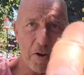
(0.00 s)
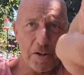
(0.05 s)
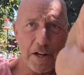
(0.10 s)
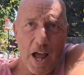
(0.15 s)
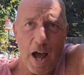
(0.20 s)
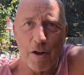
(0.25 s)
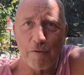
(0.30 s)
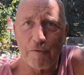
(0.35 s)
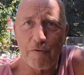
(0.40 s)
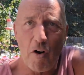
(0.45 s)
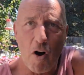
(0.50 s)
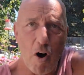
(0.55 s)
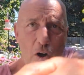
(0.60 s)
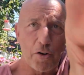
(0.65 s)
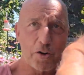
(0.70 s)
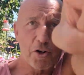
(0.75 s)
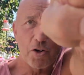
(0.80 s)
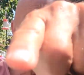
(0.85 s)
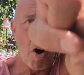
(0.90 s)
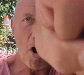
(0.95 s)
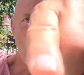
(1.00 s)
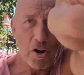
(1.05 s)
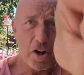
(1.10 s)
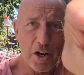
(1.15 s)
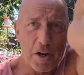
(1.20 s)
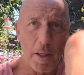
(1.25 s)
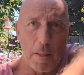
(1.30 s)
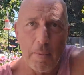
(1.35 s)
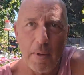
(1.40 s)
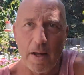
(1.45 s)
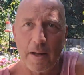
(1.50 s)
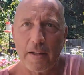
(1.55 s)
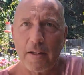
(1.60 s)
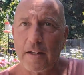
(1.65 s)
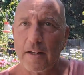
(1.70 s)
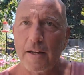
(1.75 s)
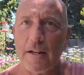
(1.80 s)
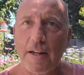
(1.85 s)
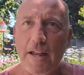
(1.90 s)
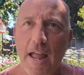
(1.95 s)
downfall. You're all going to, but
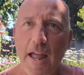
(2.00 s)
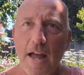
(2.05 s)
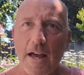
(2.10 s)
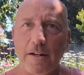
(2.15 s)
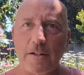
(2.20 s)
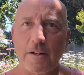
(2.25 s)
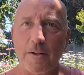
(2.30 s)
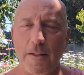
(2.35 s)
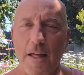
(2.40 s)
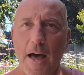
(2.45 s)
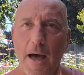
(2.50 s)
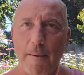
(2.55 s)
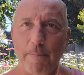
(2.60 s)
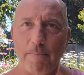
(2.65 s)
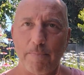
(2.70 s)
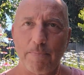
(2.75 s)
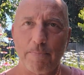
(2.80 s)
you can't do that.